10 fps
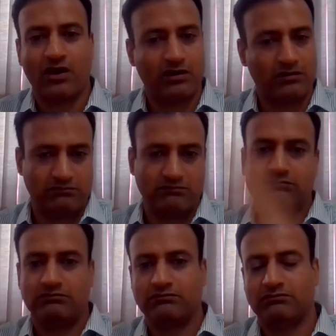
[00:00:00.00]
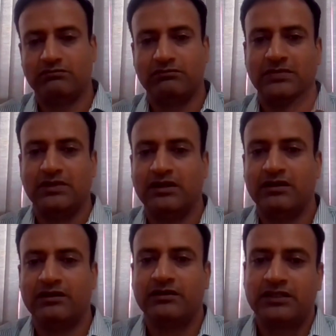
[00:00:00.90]
on
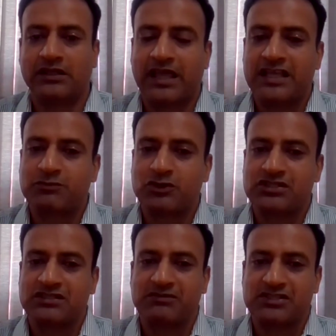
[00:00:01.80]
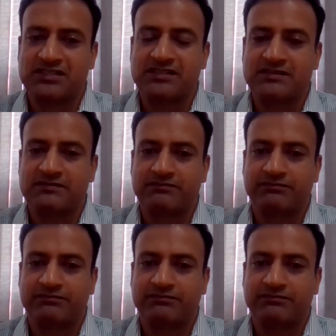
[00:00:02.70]
the cash processing machines.